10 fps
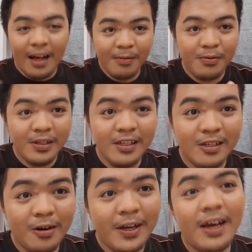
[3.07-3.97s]
I'm really
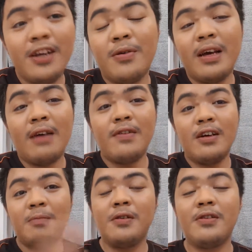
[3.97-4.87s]
sorry. I know I haven't
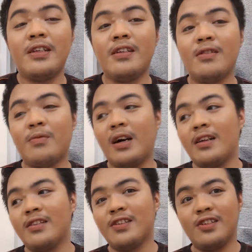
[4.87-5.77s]
uploaded in a while.
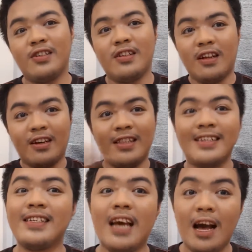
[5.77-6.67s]
There's just a lot of
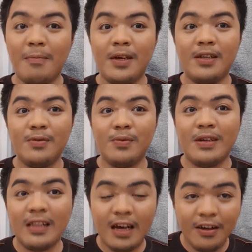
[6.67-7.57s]
things that happened
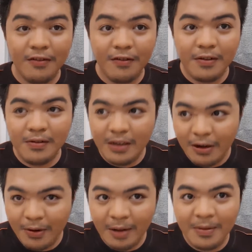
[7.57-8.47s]
with life, you know
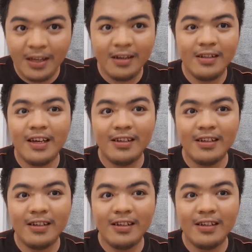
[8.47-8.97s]
what I mean, like